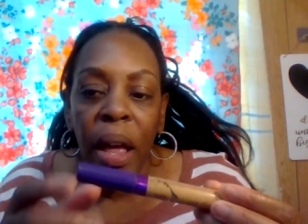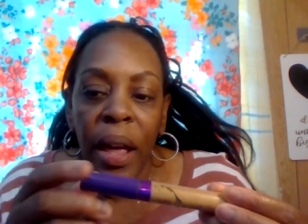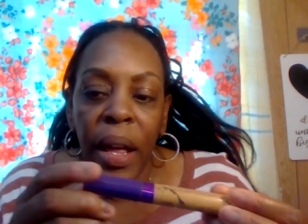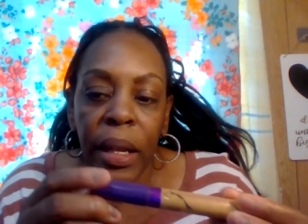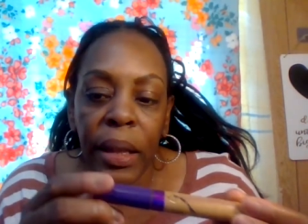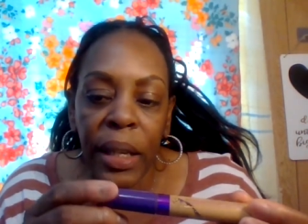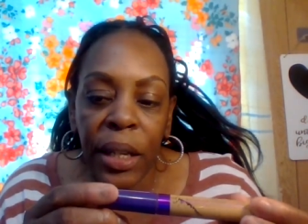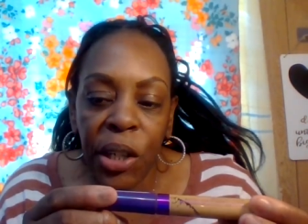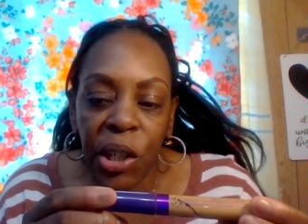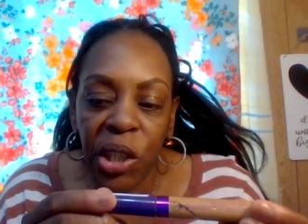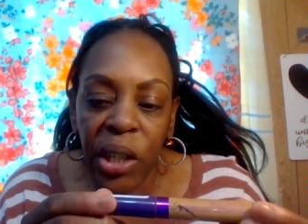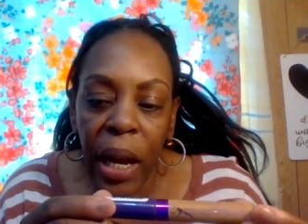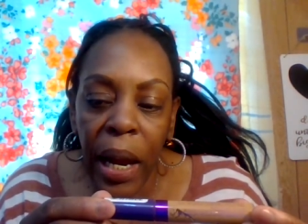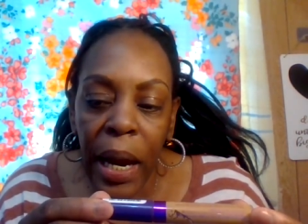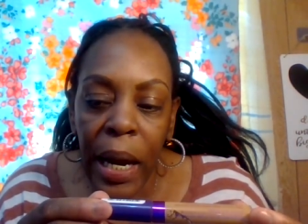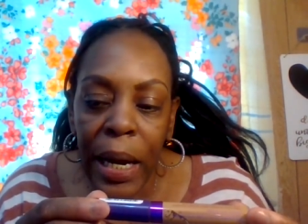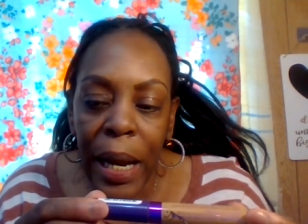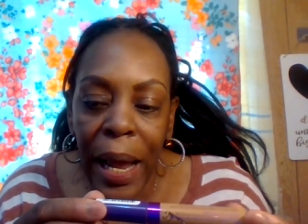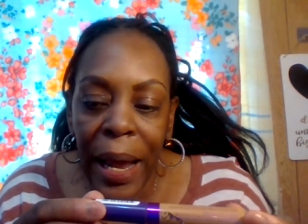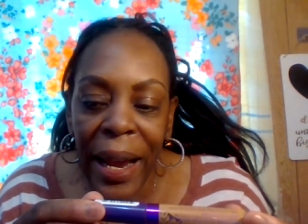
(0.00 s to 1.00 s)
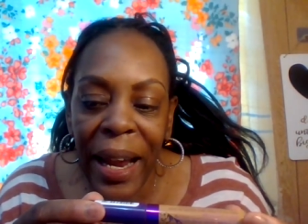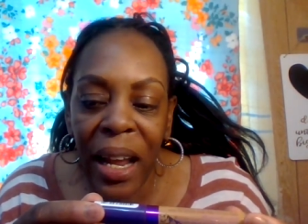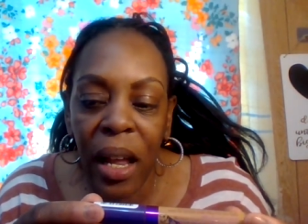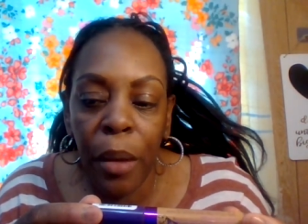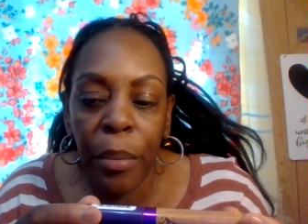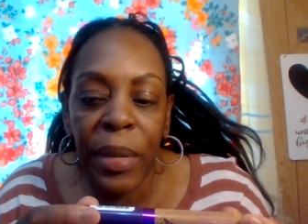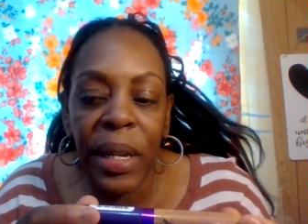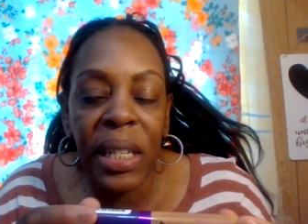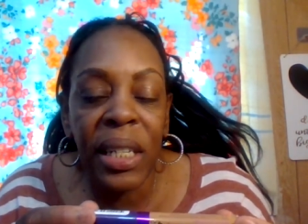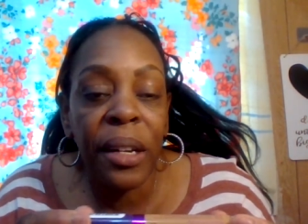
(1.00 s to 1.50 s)
And the shade I
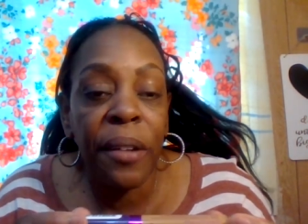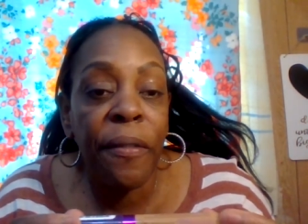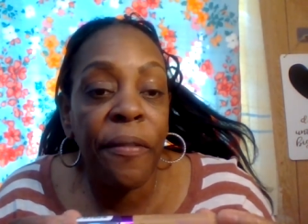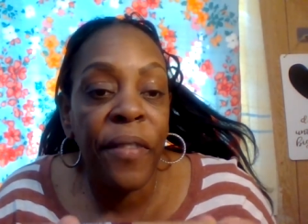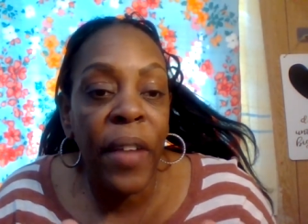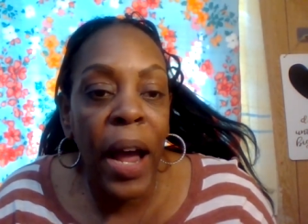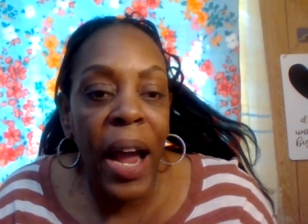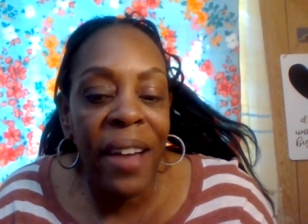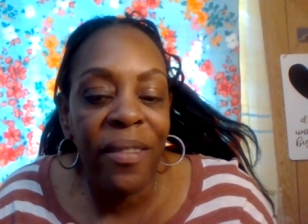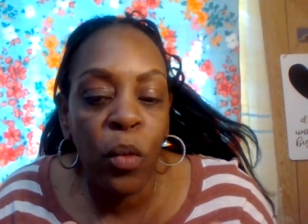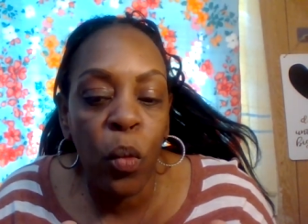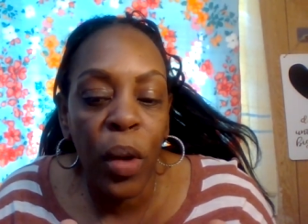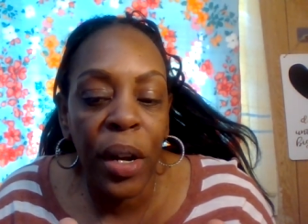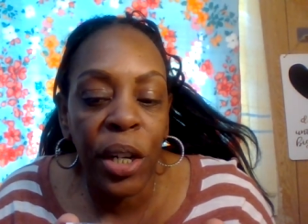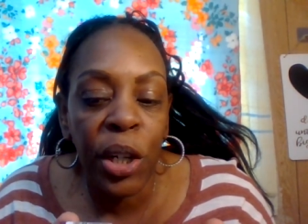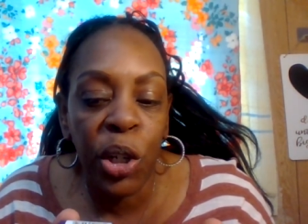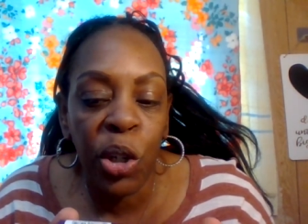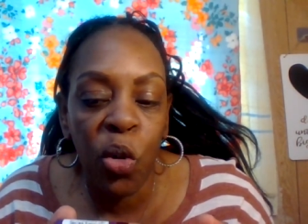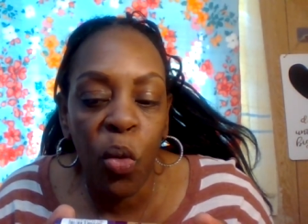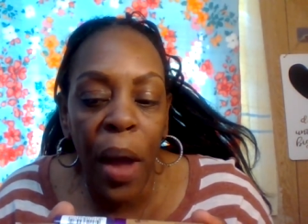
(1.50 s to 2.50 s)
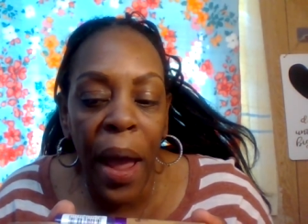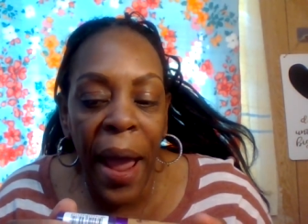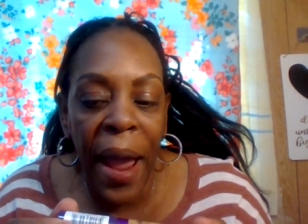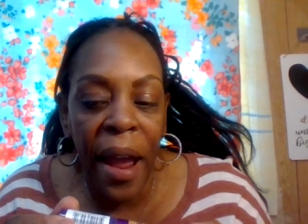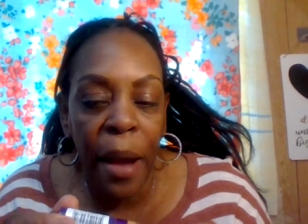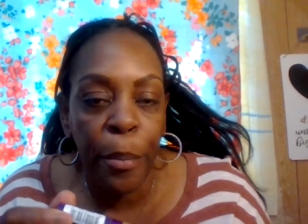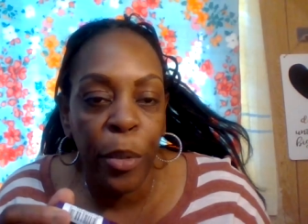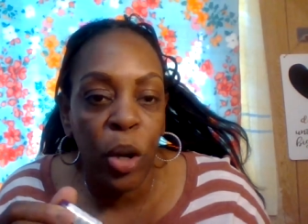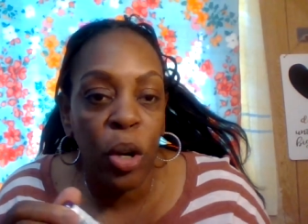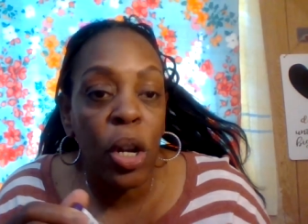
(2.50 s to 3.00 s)
am is in 512
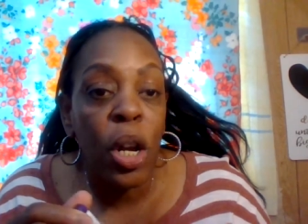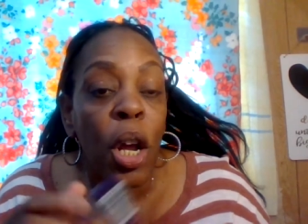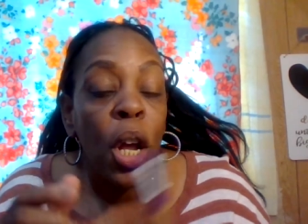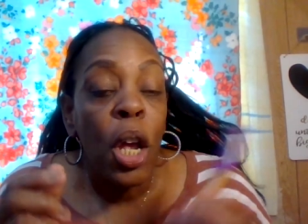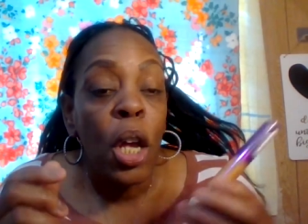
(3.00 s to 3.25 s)
Amber.